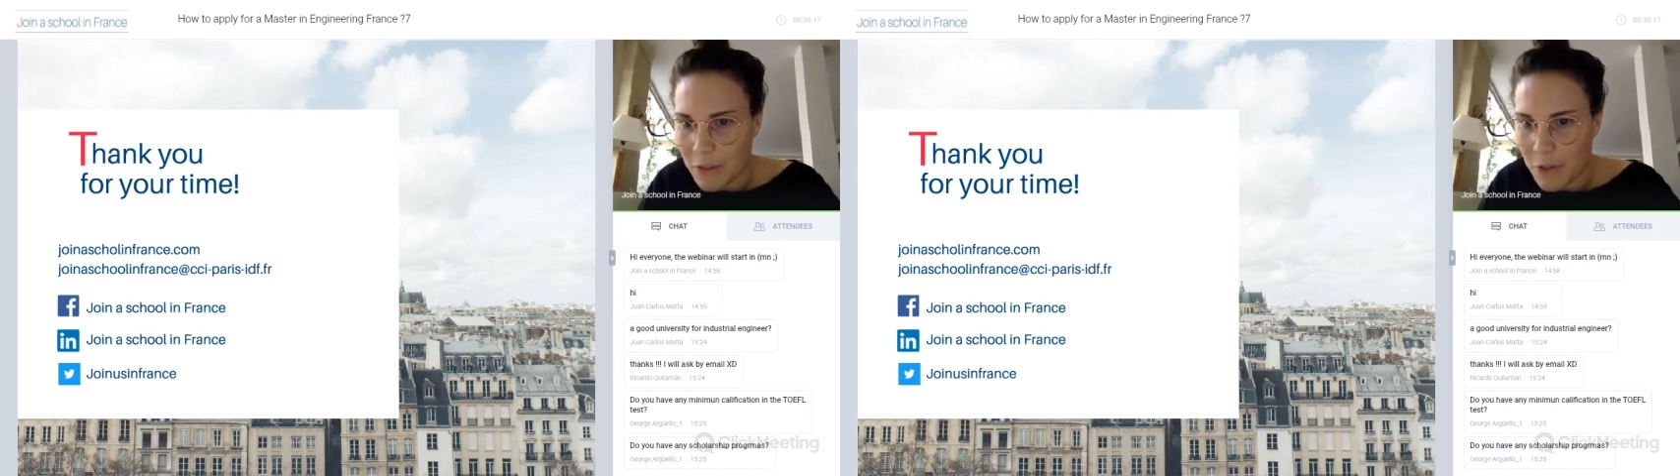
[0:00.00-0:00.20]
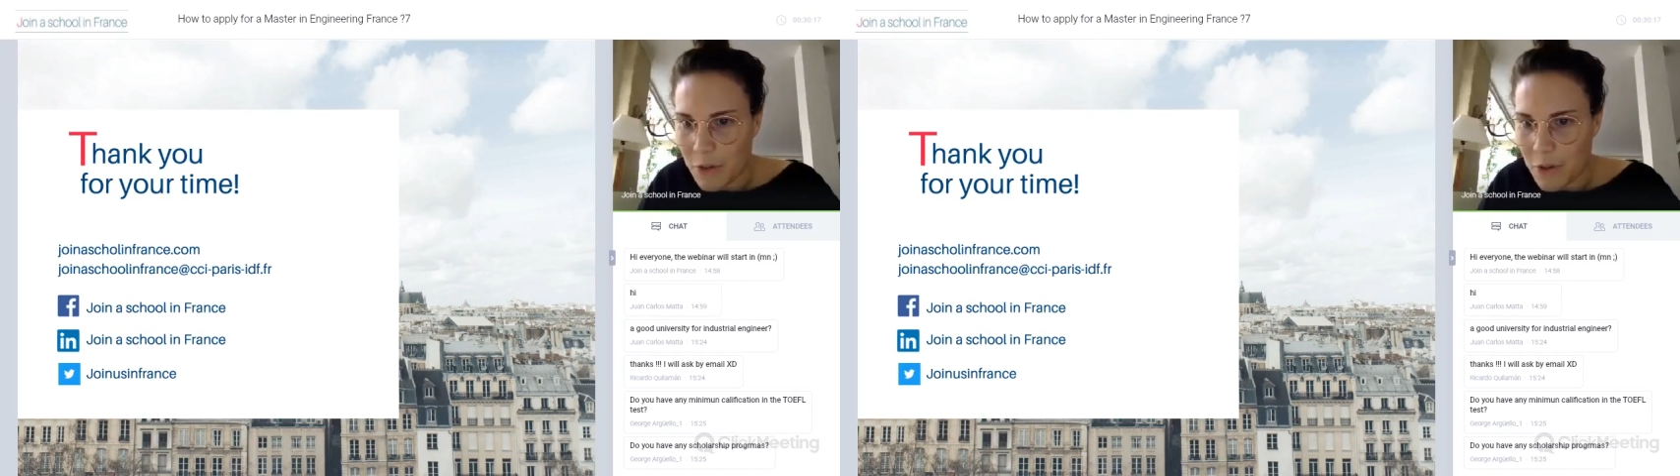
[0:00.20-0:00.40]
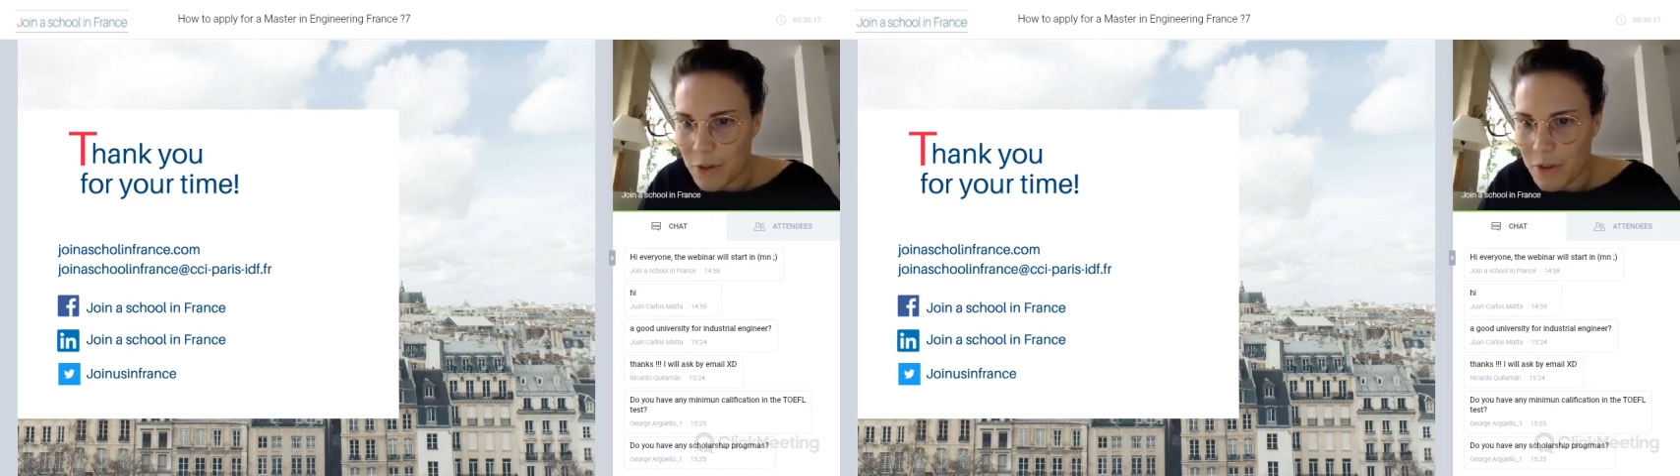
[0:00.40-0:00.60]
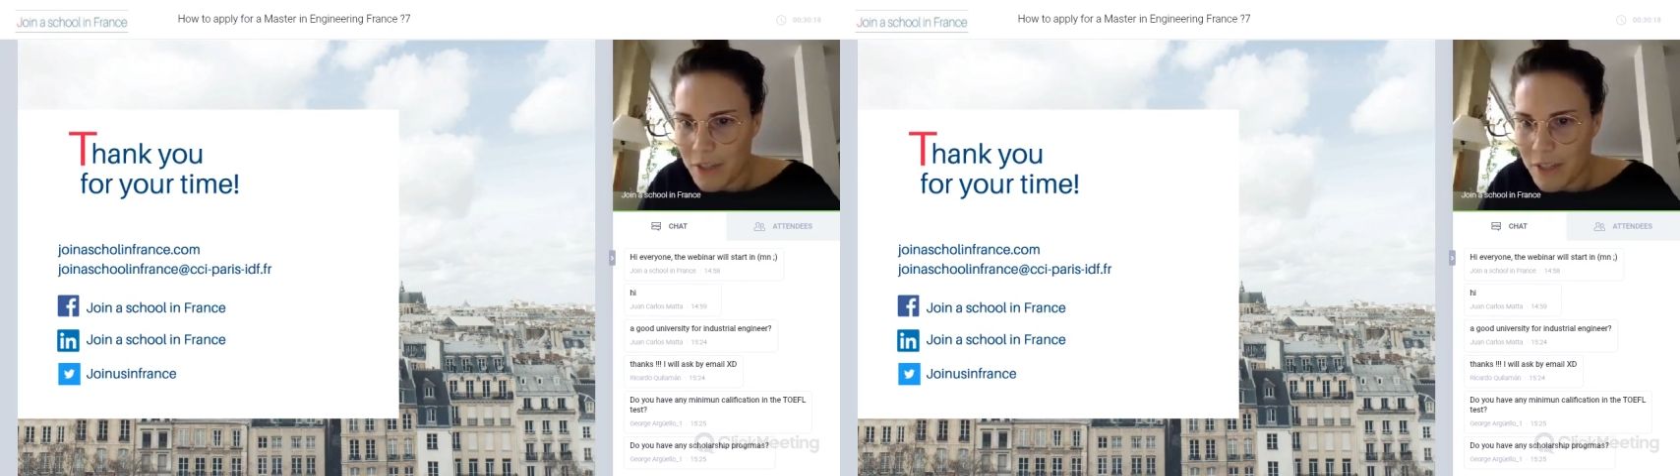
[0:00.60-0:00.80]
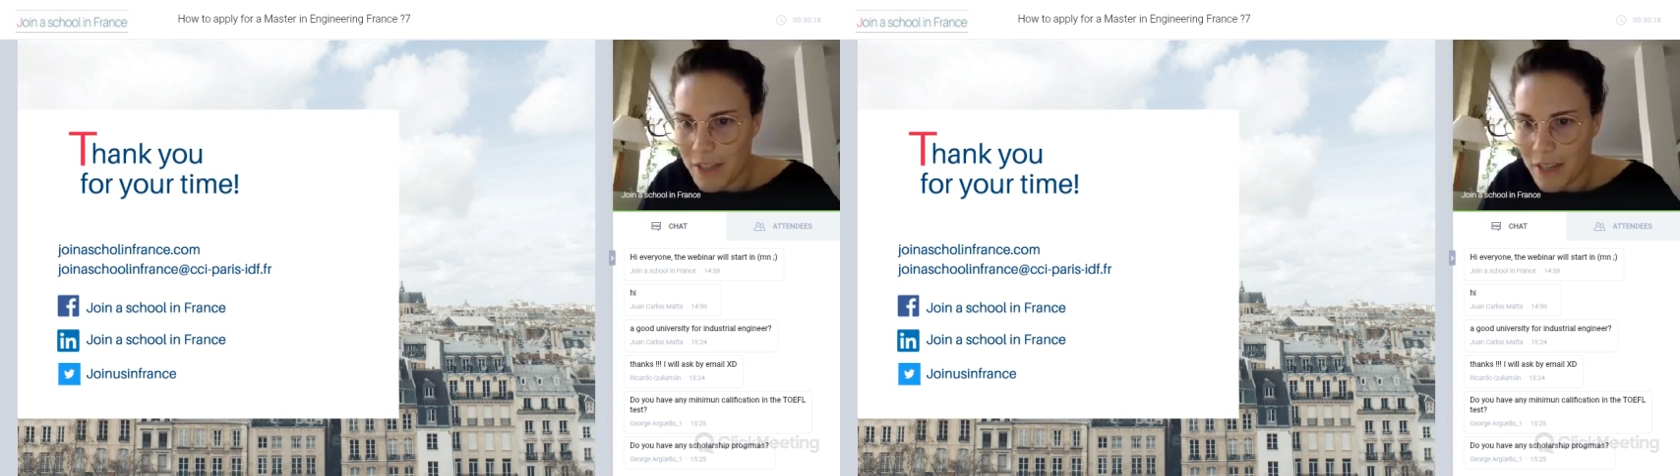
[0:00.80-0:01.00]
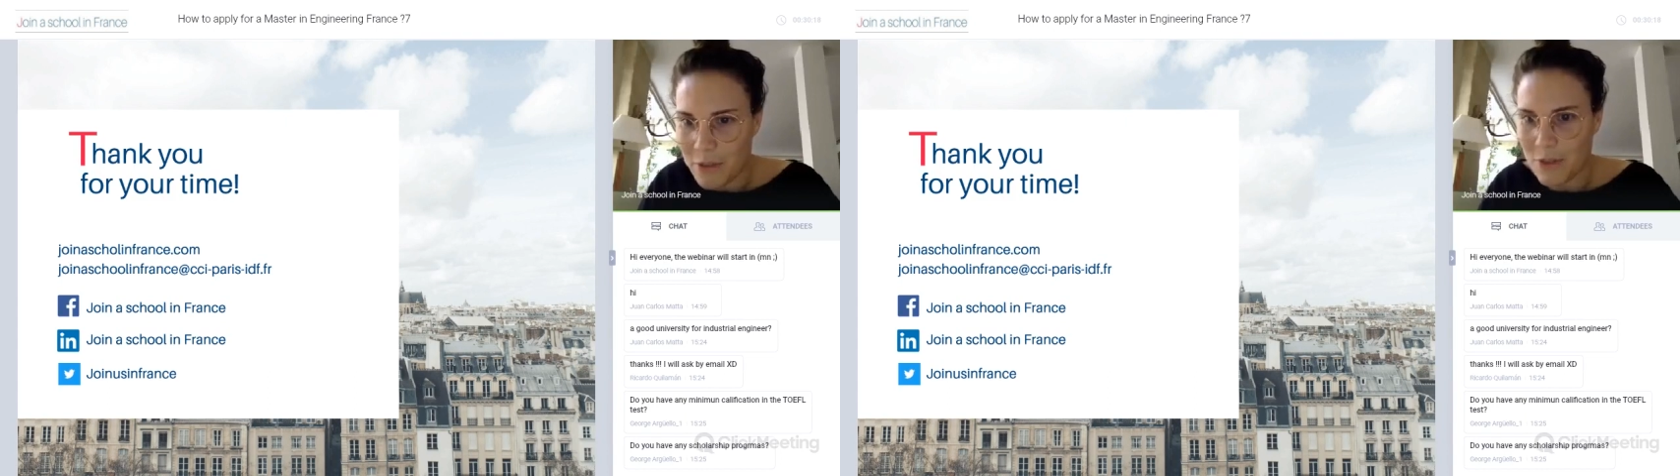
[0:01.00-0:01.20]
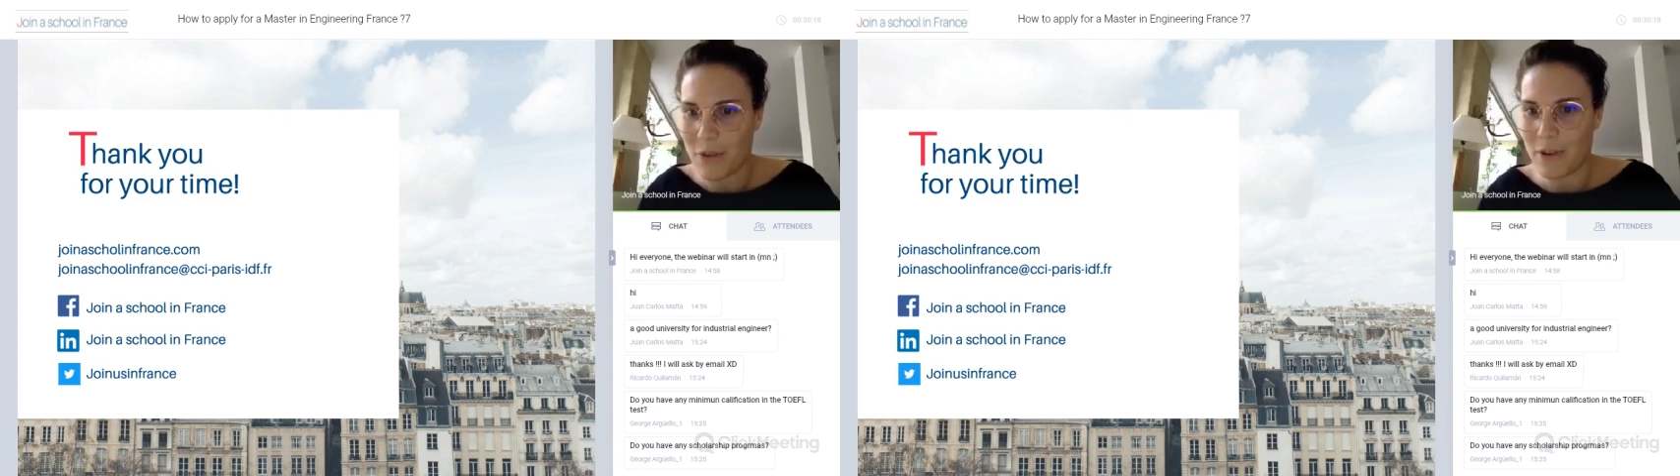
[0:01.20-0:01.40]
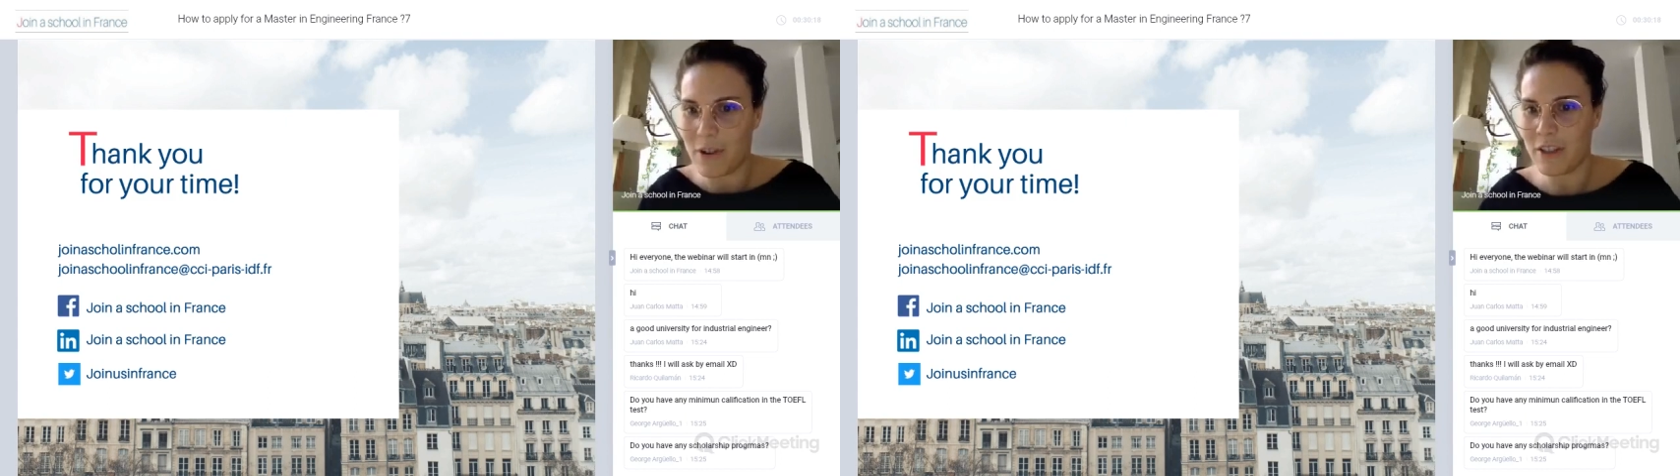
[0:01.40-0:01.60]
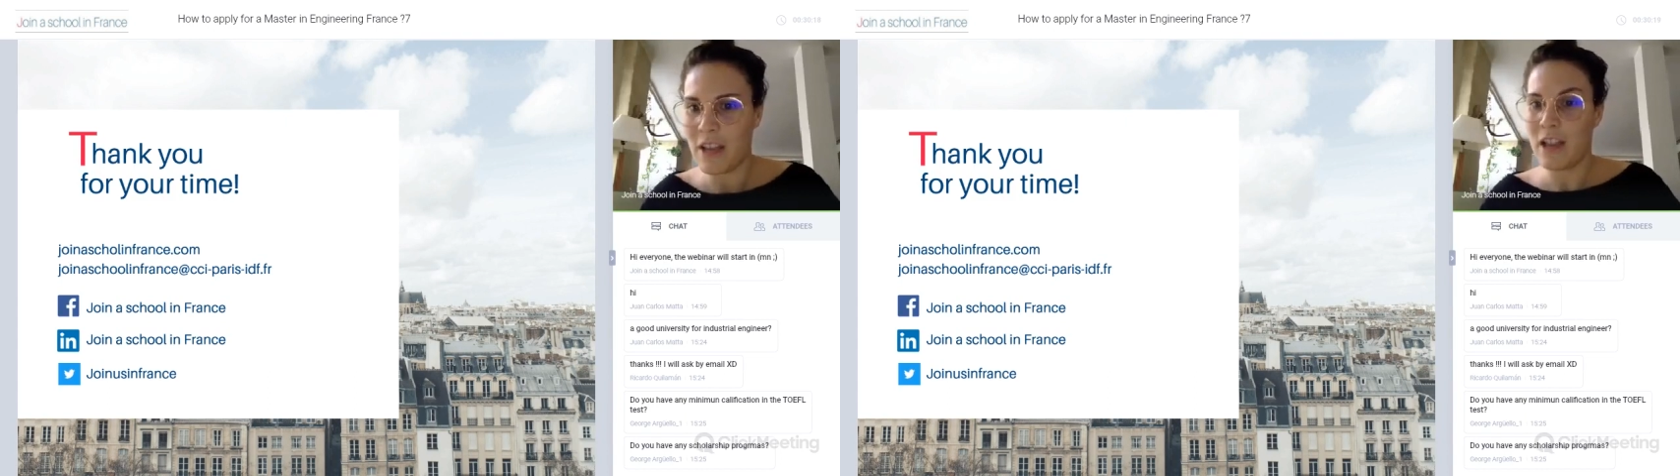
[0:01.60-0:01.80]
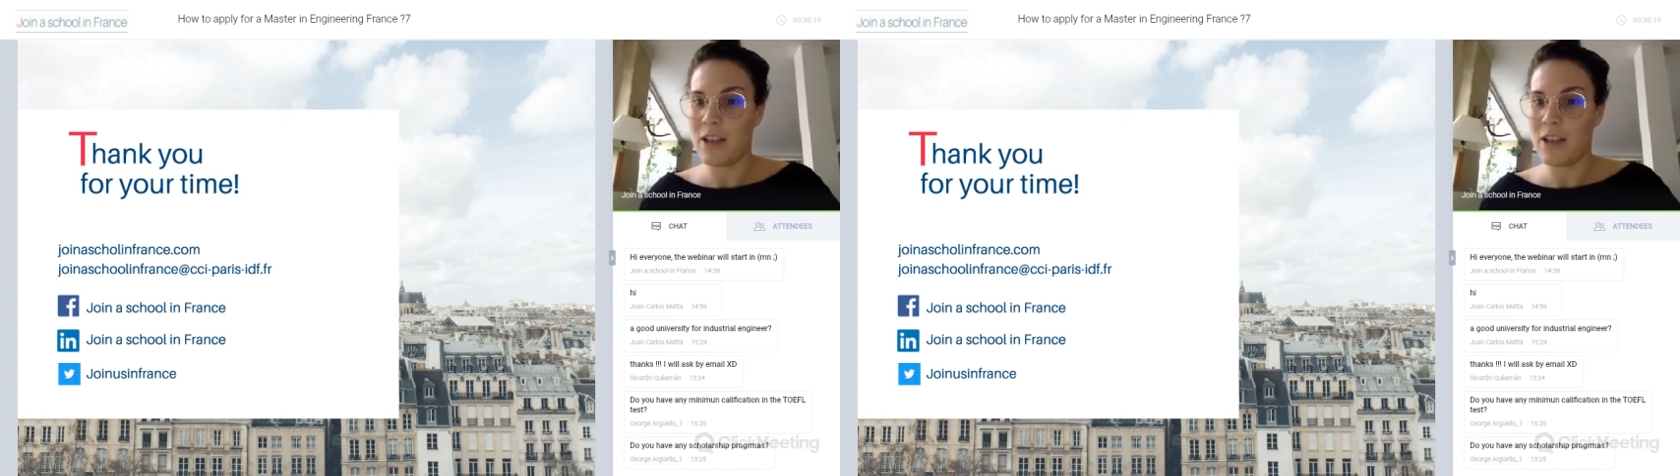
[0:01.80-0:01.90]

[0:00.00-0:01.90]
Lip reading: George. Hello, George.